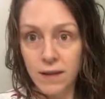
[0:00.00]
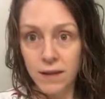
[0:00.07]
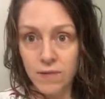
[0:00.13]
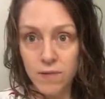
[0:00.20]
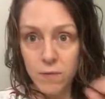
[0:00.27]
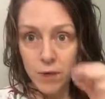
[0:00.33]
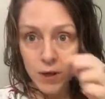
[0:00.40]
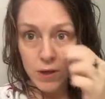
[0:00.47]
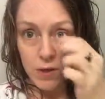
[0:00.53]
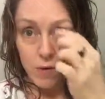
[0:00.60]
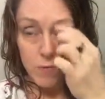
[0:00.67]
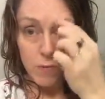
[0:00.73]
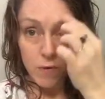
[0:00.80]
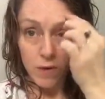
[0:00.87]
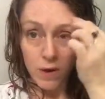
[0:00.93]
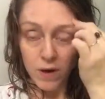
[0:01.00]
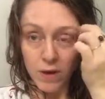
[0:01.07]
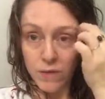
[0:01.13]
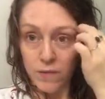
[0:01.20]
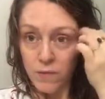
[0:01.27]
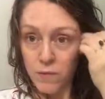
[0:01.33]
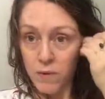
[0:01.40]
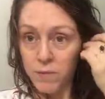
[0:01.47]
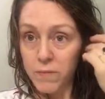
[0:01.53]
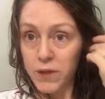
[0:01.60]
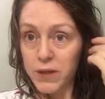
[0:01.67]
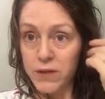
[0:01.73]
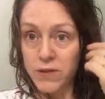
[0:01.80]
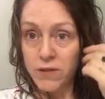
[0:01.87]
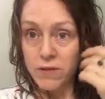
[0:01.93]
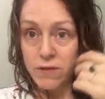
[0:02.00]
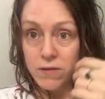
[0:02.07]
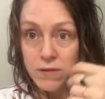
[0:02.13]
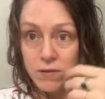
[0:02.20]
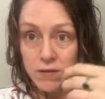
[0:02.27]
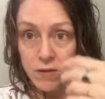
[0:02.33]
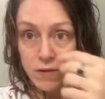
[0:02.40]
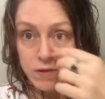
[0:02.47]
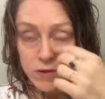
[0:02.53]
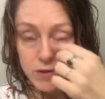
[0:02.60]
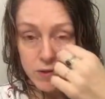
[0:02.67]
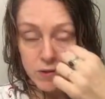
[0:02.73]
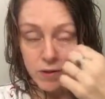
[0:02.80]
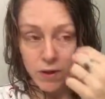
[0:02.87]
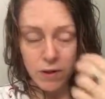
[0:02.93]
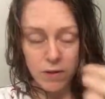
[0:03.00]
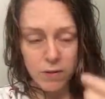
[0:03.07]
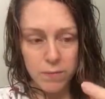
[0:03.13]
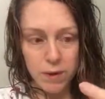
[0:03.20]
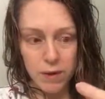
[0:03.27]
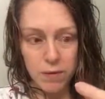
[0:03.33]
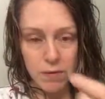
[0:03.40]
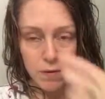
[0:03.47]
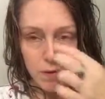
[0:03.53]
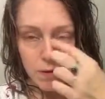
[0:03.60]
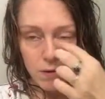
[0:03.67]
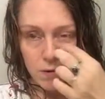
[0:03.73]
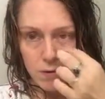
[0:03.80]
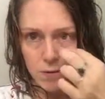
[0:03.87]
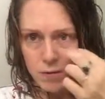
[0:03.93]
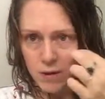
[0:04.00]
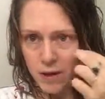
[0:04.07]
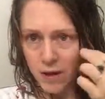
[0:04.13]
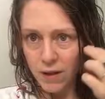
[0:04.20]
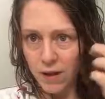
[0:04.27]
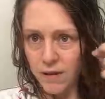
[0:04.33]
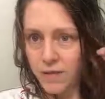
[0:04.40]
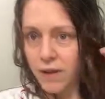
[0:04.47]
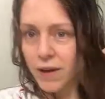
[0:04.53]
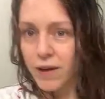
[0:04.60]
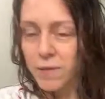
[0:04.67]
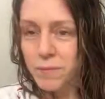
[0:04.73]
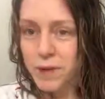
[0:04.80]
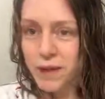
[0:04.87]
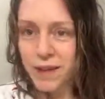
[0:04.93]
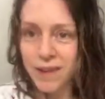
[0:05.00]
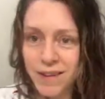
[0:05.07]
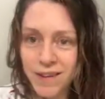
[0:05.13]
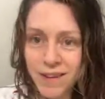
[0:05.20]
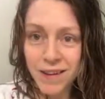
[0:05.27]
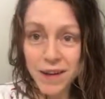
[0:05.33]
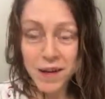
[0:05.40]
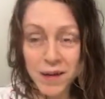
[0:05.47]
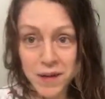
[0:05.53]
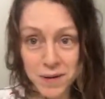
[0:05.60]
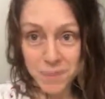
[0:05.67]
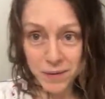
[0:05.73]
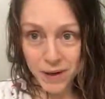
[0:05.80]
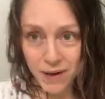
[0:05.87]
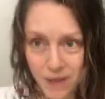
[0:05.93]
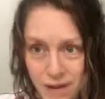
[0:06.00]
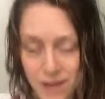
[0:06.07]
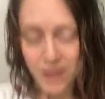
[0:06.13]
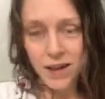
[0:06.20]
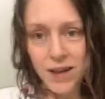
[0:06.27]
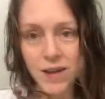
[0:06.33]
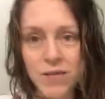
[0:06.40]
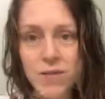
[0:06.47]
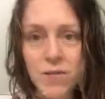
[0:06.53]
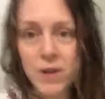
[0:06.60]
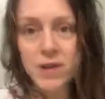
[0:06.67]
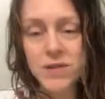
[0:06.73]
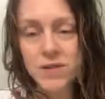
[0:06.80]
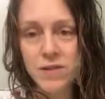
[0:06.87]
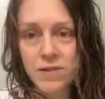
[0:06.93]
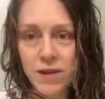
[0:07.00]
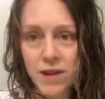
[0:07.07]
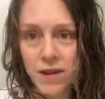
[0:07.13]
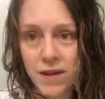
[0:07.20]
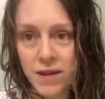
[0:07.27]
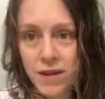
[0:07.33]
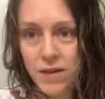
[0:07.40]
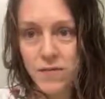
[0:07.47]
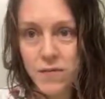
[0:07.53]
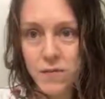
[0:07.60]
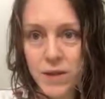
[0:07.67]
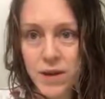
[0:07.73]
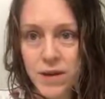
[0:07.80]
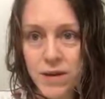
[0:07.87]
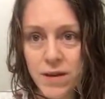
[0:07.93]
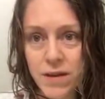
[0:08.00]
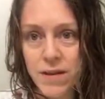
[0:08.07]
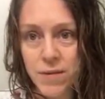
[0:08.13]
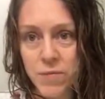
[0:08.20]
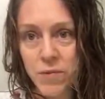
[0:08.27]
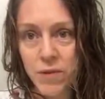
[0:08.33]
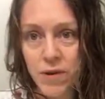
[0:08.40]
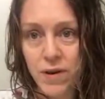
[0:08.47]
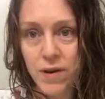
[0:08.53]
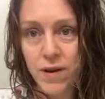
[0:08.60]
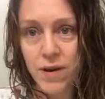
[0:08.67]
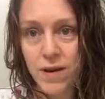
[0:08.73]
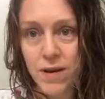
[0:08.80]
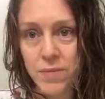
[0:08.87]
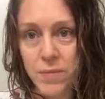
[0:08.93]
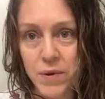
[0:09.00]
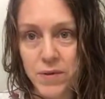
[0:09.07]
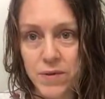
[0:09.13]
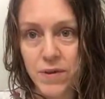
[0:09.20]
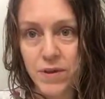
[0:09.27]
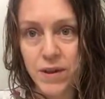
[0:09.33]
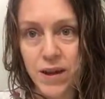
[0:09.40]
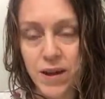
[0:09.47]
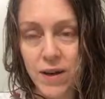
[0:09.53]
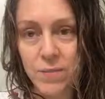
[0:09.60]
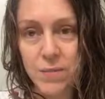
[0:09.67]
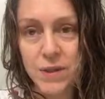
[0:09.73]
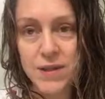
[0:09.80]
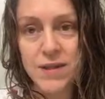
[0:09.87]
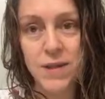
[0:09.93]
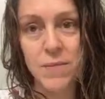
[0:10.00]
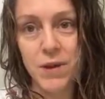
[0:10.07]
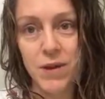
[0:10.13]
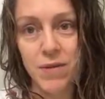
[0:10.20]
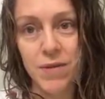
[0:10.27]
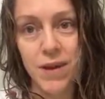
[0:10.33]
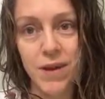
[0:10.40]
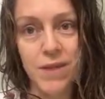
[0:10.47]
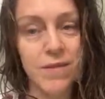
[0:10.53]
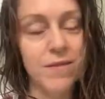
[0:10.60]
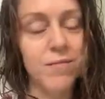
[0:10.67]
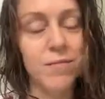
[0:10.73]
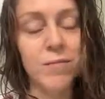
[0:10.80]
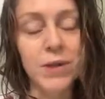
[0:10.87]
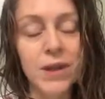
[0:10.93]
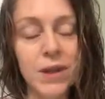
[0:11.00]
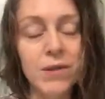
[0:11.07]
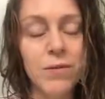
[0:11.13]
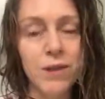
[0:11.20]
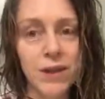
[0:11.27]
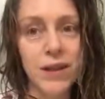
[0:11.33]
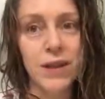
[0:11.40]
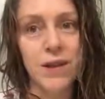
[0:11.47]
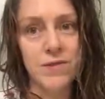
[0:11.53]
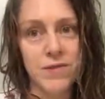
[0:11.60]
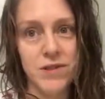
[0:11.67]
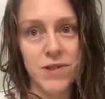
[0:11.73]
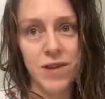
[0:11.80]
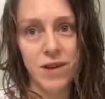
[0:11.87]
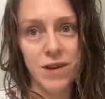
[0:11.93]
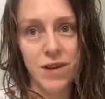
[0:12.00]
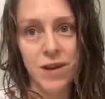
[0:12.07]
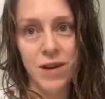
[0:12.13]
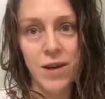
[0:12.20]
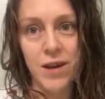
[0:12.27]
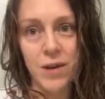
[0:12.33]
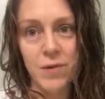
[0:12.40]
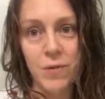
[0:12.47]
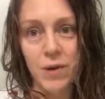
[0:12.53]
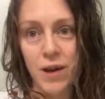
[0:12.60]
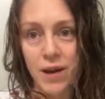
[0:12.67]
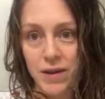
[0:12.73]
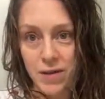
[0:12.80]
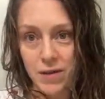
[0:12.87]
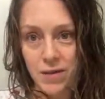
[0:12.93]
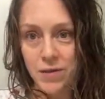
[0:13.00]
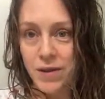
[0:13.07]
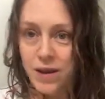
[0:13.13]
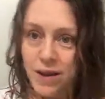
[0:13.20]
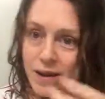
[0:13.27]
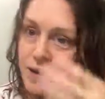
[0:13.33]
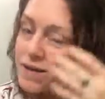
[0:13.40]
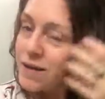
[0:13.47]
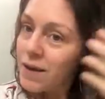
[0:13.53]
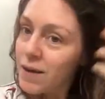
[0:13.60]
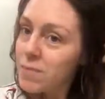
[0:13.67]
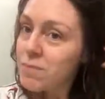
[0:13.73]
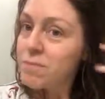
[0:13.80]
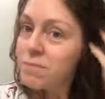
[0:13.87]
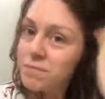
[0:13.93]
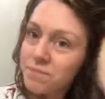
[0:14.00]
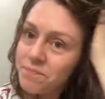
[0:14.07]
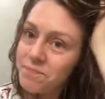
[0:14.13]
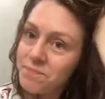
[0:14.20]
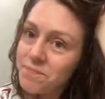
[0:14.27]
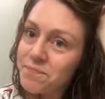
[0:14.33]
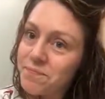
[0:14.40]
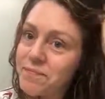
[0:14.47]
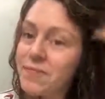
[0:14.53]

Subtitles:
if you want to know more, if you want me to do another tutorial about, what the heck, I have a hair in my eye. If you want to do, if you want to hear anything more about curly hair, please let me know. I really, really love to share what I know, and it